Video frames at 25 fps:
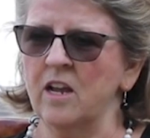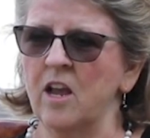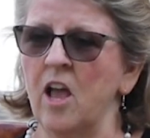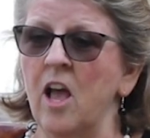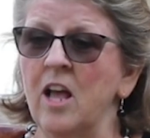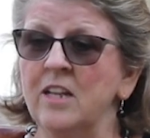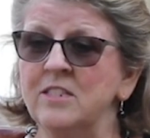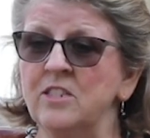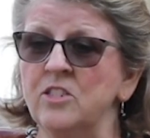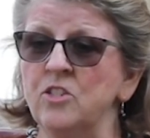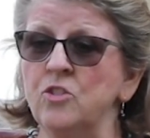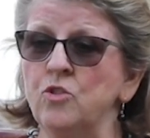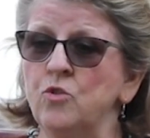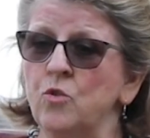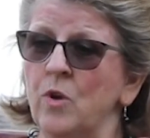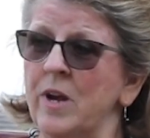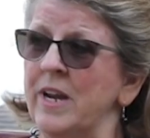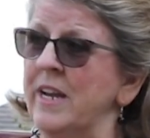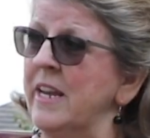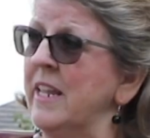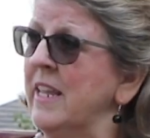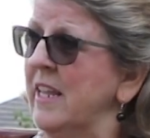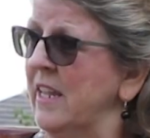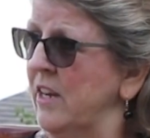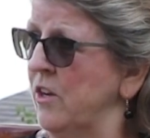
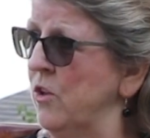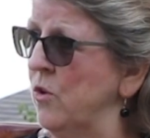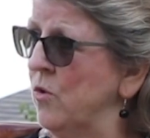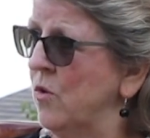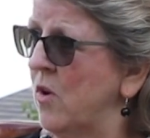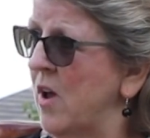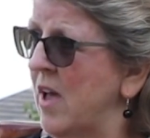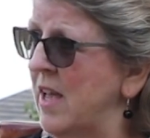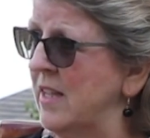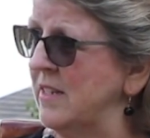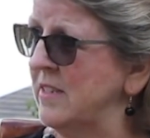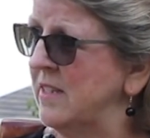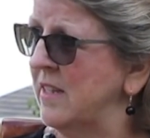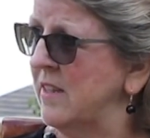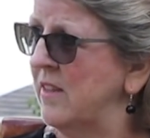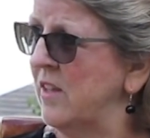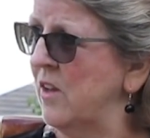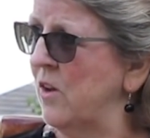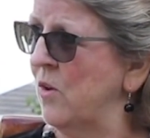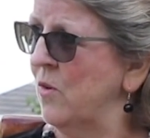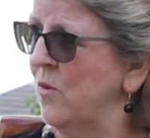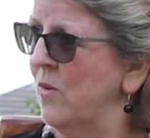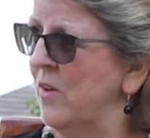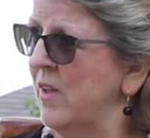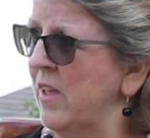concentrating in Uganda
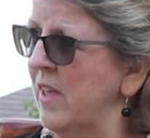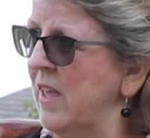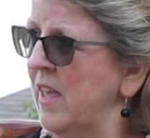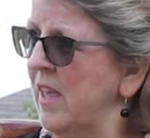though.